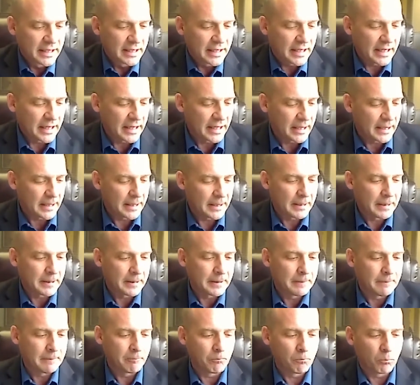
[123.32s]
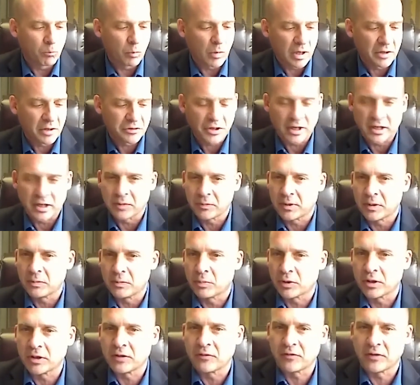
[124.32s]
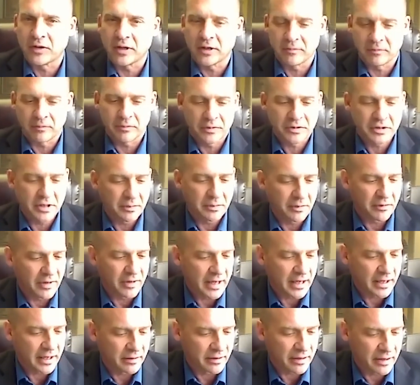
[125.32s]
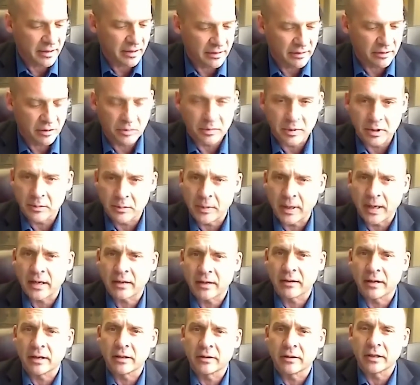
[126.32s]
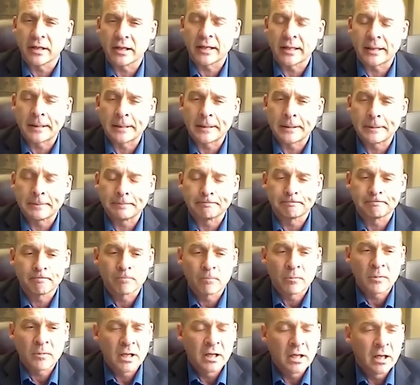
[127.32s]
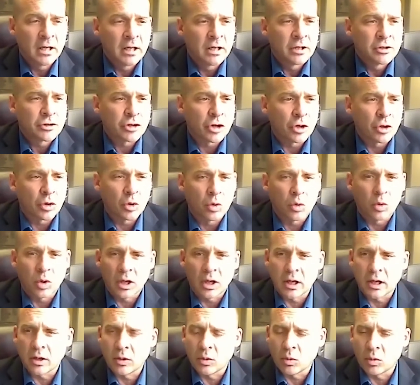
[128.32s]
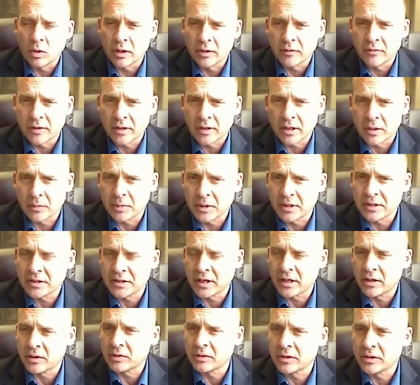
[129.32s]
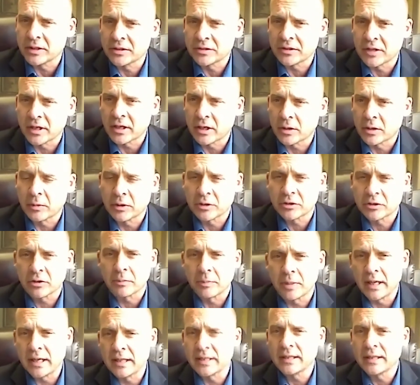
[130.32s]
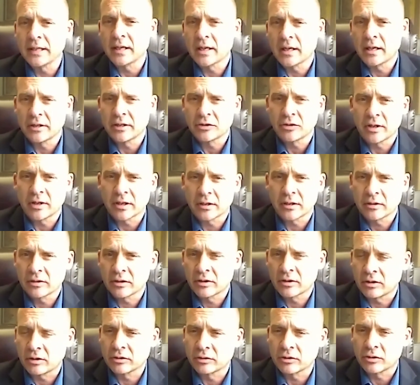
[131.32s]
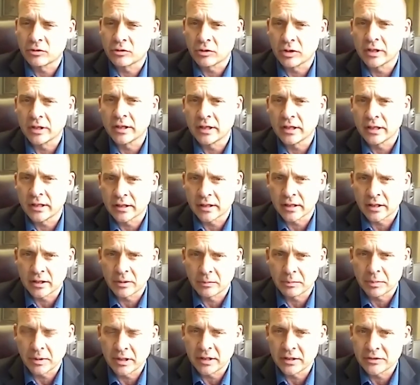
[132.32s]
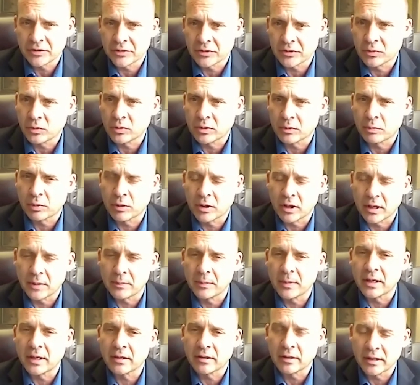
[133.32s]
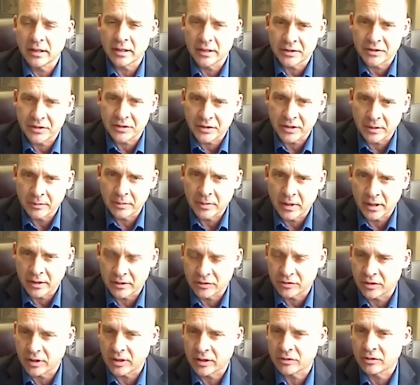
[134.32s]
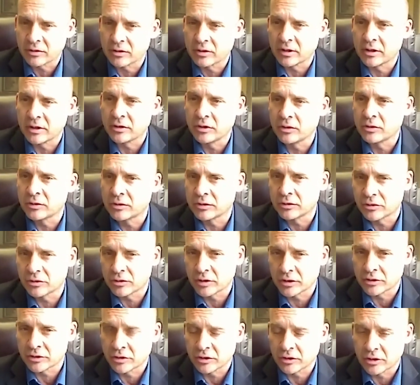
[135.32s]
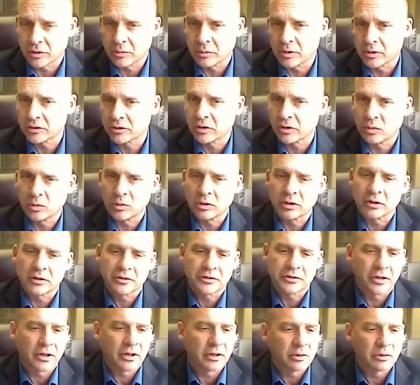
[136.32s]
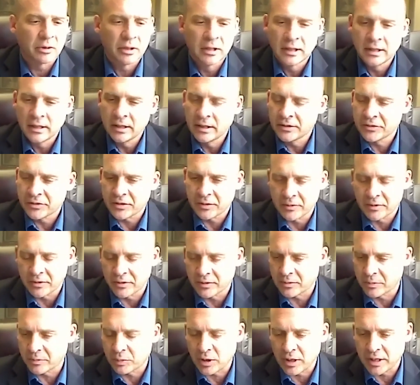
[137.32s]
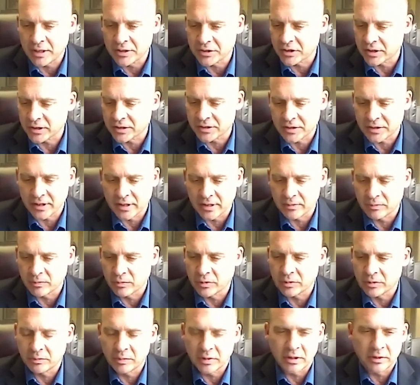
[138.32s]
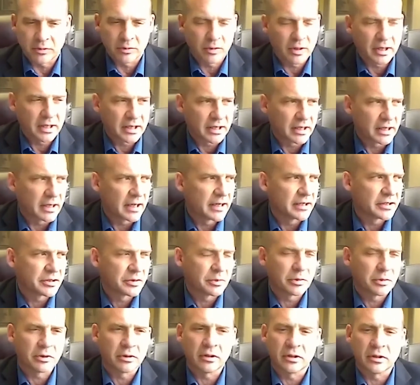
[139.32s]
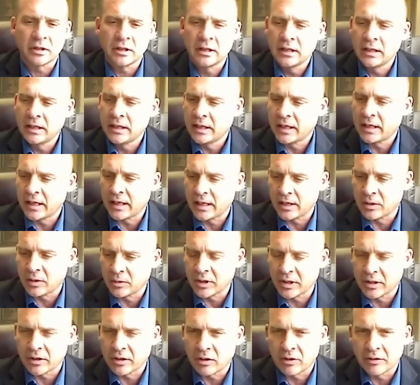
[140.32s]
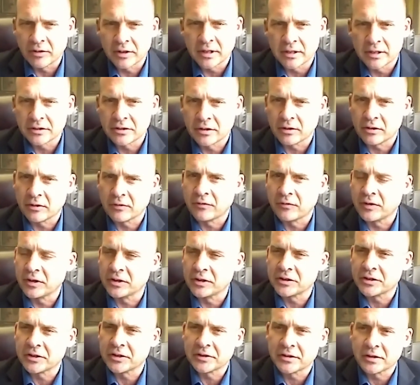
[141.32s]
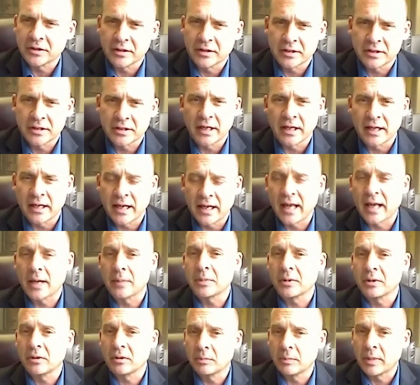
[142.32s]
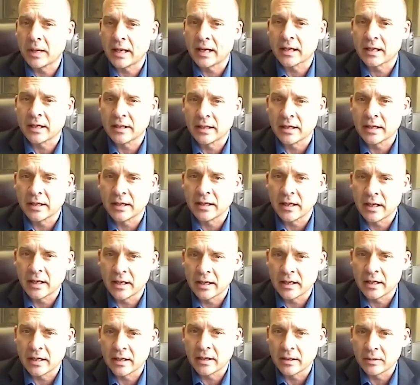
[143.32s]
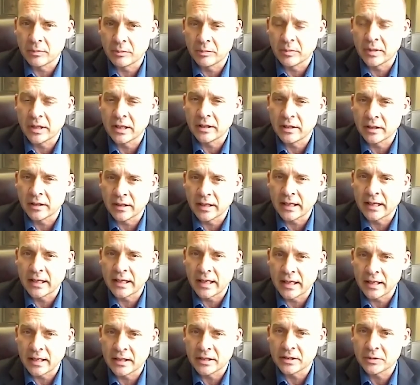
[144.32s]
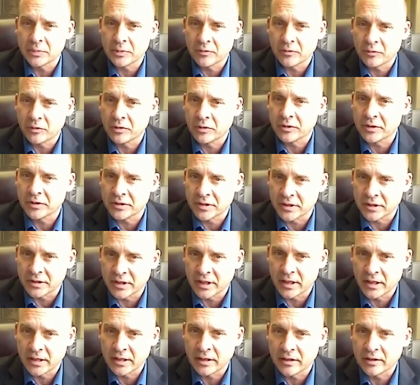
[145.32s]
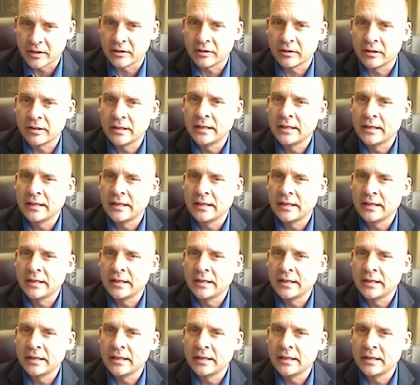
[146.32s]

I'll try to be brief on some of that, a little bit of background. So one of the companies I own is a commercial painting contractor called Grund and Company. So we're primarily a subcontractor on new construction commercial work. So some of the projects that would be recognizable, we did all the interior finishes in the state capitol back in the mid to late 80s before the centennial.